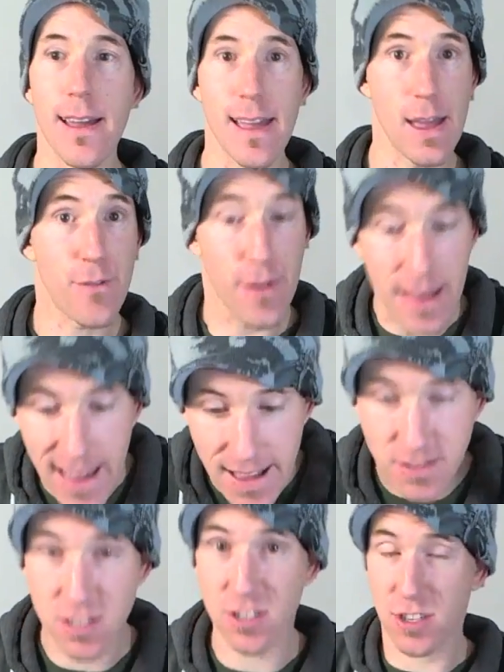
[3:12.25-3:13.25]
if he
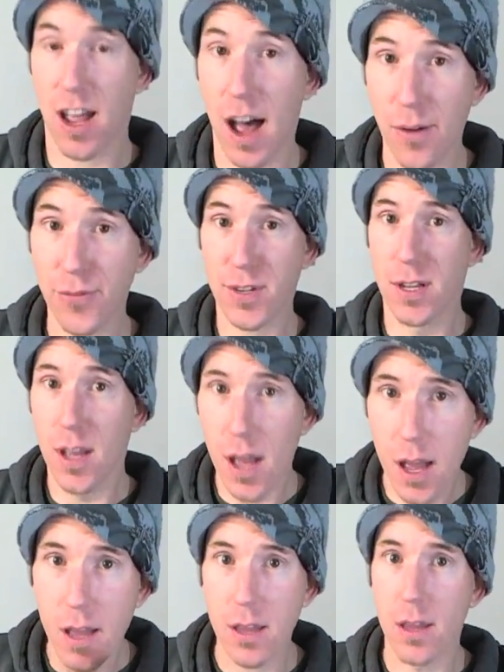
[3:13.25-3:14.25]
gets stuffed,
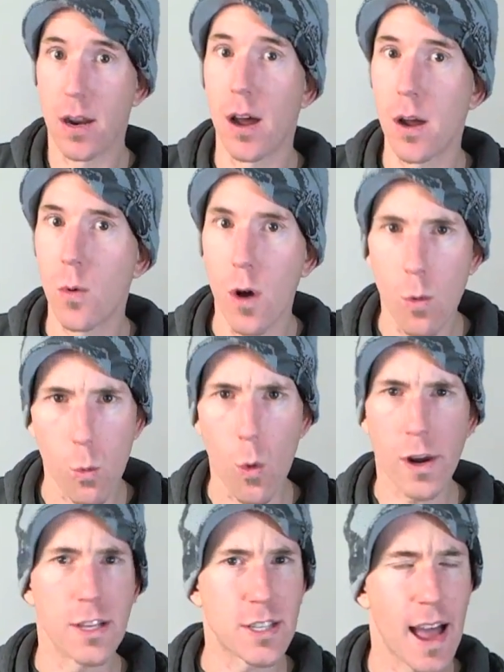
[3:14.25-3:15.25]

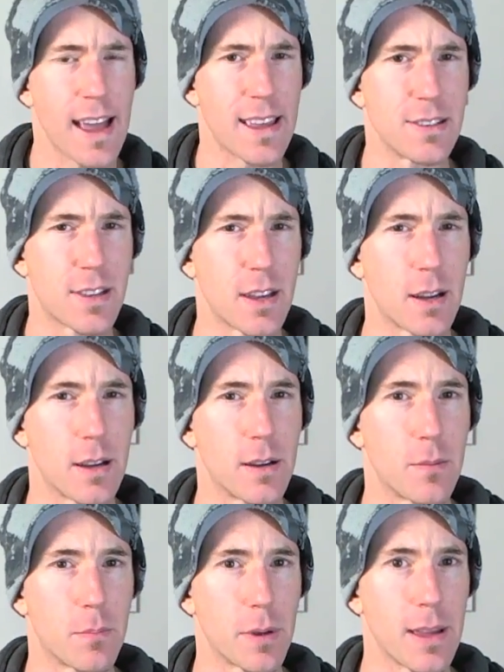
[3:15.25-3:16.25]
what his take is going
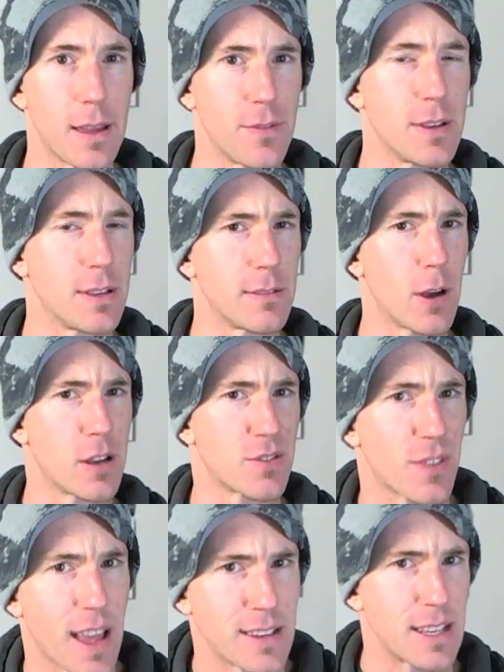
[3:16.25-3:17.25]
to be, if he goes
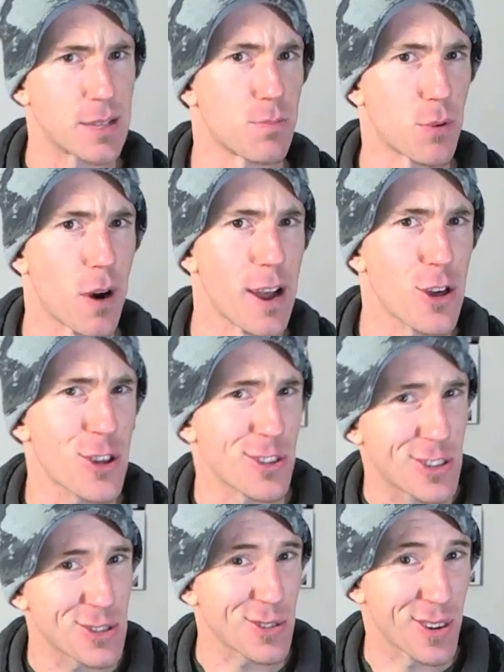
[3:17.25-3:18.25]
for that
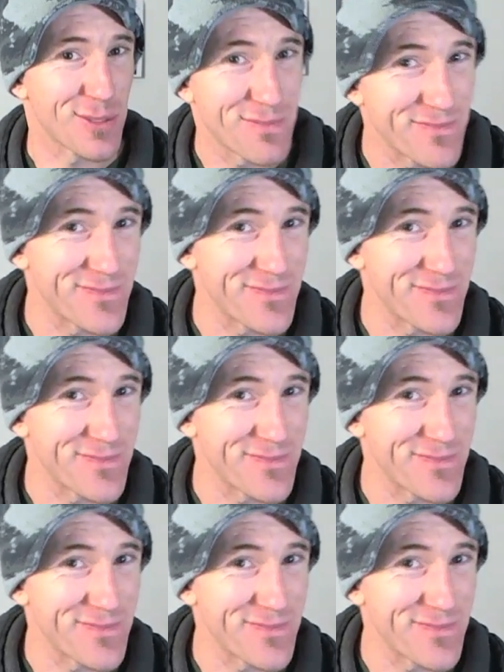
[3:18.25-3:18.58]
desperation sort of